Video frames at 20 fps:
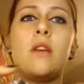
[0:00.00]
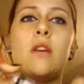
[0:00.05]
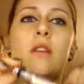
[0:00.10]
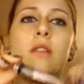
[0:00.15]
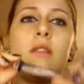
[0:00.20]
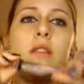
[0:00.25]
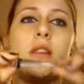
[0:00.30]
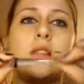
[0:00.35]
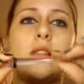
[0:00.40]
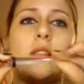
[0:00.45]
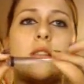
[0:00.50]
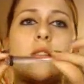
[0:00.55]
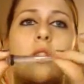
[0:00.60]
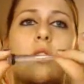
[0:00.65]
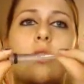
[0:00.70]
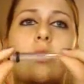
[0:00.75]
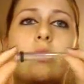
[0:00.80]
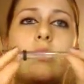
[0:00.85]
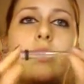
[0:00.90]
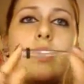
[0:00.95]
This is
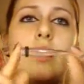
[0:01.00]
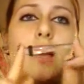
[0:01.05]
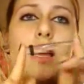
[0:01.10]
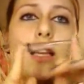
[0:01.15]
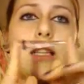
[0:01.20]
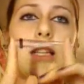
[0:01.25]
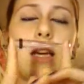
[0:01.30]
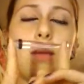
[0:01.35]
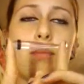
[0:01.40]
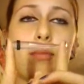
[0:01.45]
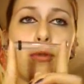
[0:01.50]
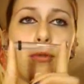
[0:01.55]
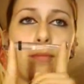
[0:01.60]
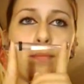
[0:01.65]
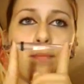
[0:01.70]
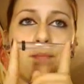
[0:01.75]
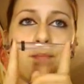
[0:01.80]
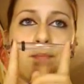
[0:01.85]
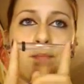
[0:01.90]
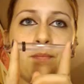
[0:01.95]
called a taper.
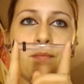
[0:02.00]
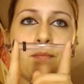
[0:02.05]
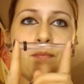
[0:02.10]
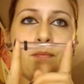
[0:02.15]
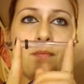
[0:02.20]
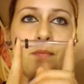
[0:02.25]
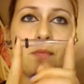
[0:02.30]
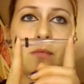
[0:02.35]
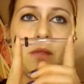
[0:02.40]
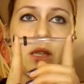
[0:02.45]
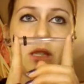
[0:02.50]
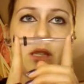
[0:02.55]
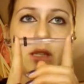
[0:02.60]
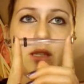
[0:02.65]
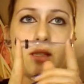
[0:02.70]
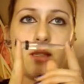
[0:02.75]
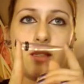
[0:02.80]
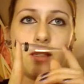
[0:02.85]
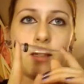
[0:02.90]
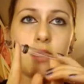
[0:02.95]
This
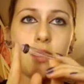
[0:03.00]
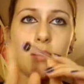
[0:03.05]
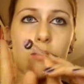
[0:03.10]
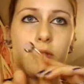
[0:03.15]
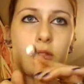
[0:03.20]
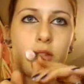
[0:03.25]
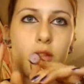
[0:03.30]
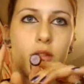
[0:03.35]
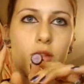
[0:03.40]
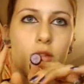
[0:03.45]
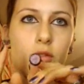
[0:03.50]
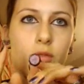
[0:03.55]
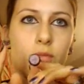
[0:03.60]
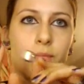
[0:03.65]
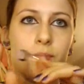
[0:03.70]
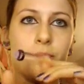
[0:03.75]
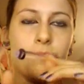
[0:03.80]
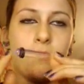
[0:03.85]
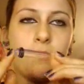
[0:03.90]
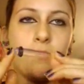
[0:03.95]
is 00,
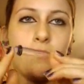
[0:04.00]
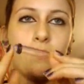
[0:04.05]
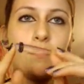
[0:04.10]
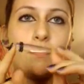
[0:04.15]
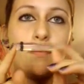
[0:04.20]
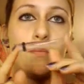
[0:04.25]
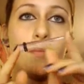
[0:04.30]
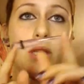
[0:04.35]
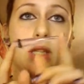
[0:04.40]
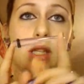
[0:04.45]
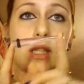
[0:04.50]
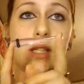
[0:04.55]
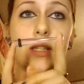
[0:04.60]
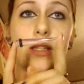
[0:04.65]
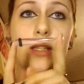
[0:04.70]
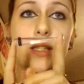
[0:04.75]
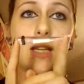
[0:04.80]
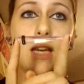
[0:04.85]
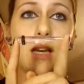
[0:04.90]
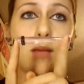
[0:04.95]
but this is
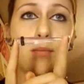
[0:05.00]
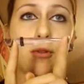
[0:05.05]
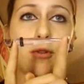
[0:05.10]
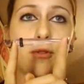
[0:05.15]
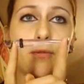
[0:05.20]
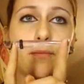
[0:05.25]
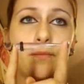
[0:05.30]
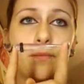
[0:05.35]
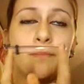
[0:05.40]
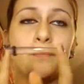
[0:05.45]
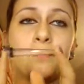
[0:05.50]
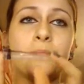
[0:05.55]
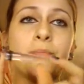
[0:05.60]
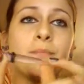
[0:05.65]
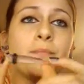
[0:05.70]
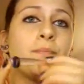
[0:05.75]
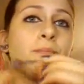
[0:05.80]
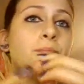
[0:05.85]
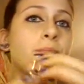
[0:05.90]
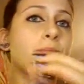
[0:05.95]
a taper.
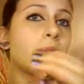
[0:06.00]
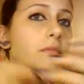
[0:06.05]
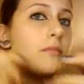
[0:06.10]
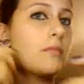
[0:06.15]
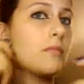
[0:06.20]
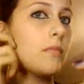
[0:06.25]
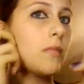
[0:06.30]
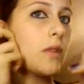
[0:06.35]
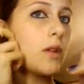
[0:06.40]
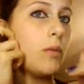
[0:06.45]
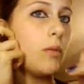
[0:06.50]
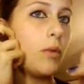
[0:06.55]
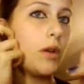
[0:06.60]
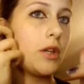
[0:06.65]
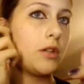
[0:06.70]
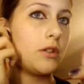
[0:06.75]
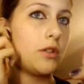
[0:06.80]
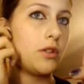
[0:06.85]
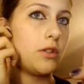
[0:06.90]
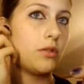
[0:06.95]
And what
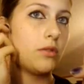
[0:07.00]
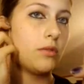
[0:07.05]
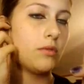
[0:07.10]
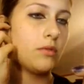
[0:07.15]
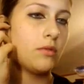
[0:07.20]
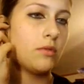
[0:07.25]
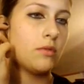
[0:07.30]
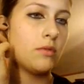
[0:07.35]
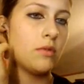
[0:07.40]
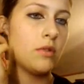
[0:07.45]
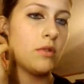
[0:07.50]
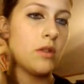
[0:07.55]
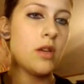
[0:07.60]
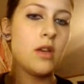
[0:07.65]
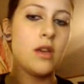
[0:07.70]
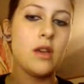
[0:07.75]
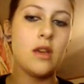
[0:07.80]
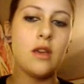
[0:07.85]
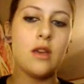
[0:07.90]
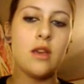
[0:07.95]
you do
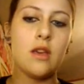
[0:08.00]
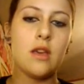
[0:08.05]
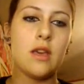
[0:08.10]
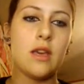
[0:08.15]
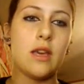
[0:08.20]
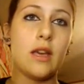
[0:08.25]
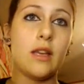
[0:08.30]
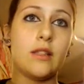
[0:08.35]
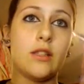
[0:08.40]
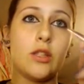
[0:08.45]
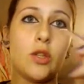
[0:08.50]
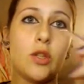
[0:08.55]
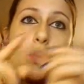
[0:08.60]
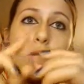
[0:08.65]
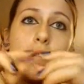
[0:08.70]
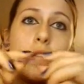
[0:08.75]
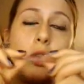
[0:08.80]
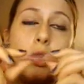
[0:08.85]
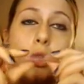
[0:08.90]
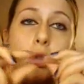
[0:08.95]
is you
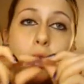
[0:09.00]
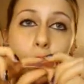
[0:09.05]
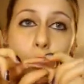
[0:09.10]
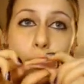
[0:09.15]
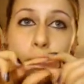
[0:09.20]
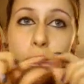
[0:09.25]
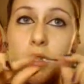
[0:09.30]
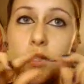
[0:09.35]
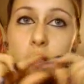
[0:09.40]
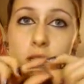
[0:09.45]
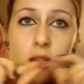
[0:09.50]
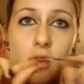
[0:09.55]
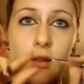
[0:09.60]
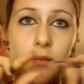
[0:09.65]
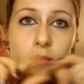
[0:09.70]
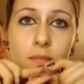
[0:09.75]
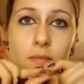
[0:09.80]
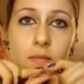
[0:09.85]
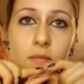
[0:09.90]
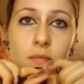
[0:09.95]
would loop this up.
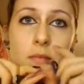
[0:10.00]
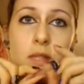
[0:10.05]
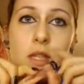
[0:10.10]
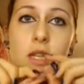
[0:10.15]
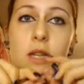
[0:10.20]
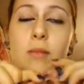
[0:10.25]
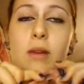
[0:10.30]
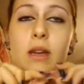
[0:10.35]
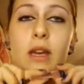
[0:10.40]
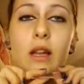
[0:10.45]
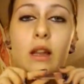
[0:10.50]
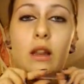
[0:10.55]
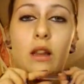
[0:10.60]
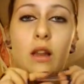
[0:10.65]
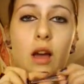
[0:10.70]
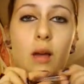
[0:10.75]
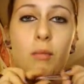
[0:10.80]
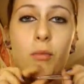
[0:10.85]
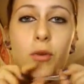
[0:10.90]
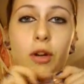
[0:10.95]
It's going to make it a
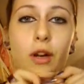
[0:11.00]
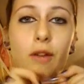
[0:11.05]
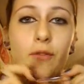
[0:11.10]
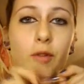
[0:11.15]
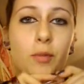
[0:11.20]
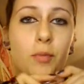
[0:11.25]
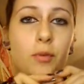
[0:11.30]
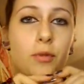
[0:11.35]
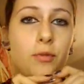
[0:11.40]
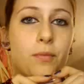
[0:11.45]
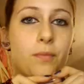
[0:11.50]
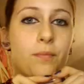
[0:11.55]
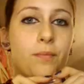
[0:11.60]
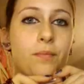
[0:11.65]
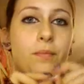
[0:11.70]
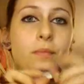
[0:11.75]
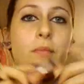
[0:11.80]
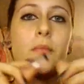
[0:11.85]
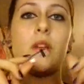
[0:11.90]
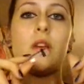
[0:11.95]
lot more comfortable,
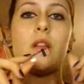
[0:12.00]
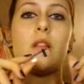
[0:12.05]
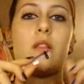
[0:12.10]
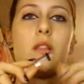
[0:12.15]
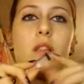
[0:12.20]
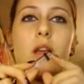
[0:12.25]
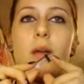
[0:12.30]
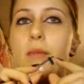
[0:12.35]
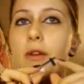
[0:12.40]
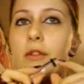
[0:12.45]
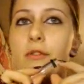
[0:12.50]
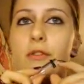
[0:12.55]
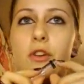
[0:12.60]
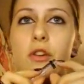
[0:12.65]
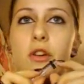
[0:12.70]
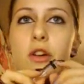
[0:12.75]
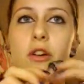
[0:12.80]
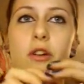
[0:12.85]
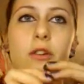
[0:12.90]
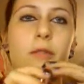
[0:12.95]
a lot better for
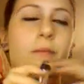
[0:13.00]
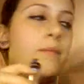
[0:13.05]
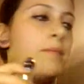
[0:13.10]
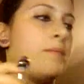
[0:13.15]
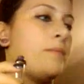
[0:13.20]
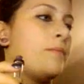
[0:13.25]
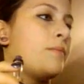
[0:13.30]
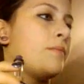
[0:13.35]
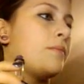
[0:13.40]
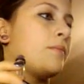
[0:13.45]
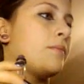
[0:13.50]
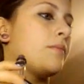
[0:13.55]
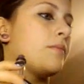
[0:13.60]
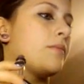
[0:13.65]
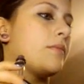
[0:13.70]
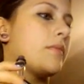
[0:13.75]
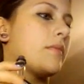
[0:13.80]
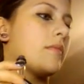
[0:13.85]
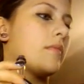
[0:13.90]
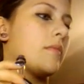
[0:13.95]
your ear.
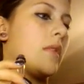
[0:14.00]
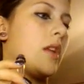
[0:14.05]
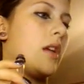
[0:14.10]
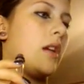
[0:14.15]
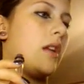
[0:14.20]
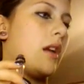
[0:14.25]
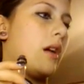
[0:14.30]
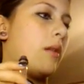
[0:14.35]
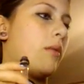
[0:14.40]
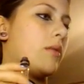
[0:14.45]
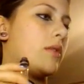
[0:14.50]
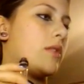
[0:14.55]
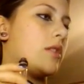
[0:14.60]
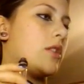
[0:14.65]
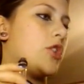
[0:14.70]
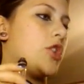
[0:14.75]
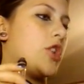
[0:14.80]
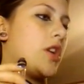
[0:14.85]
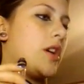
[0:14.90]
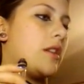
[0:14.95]
And I would
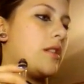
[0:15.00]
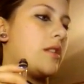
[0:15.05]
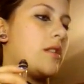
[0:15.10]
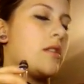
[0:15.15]
suggest